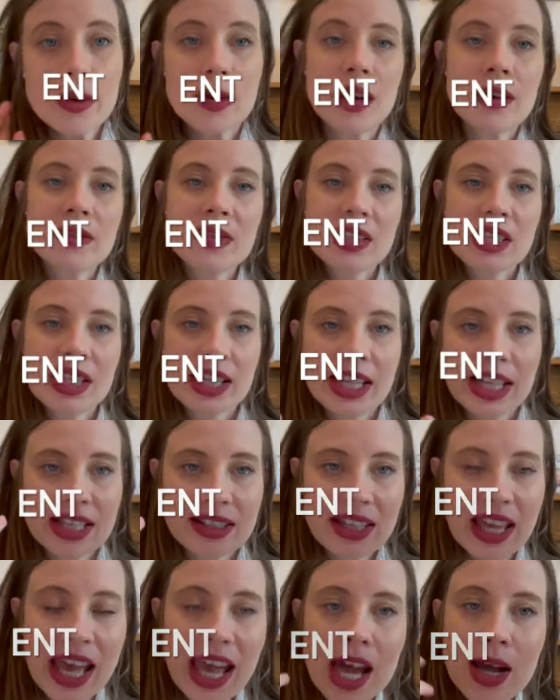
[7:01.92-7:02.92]
obviously
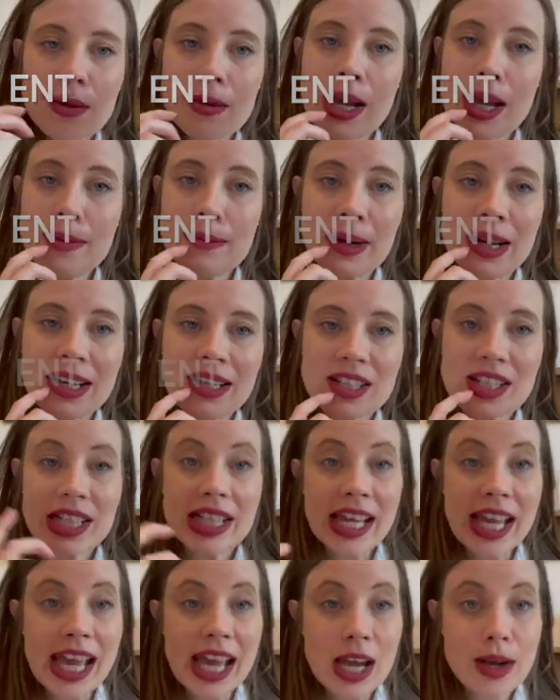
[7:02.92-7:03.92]
it's airway,
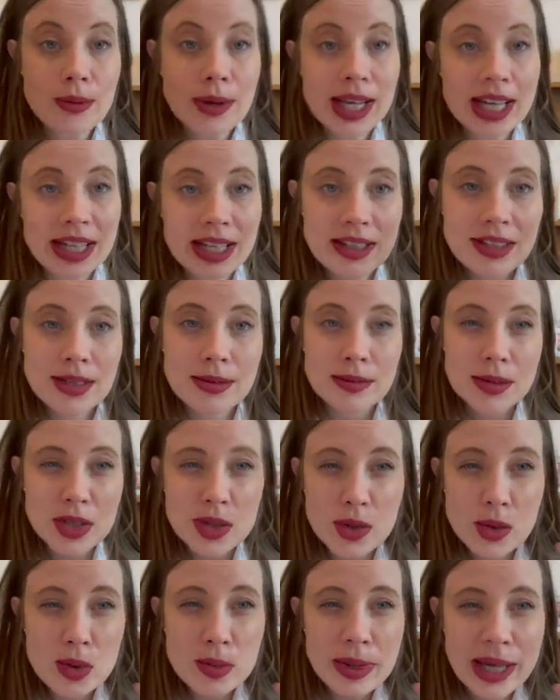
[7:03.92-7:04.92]
managing airways, some
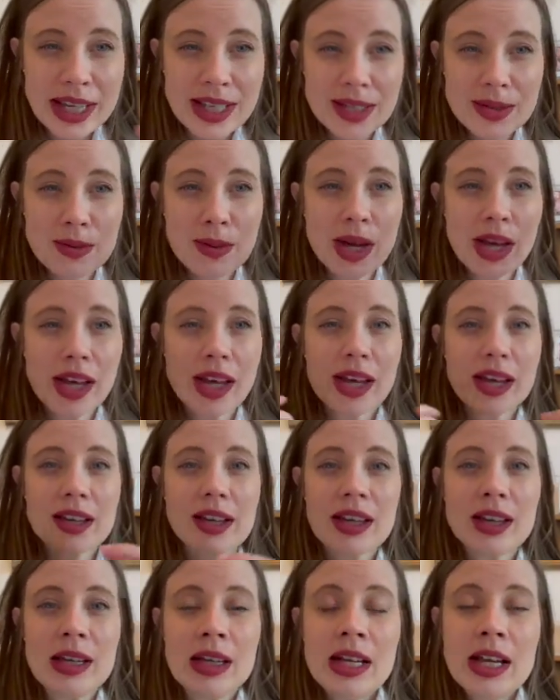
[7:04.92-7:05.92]
school-based work.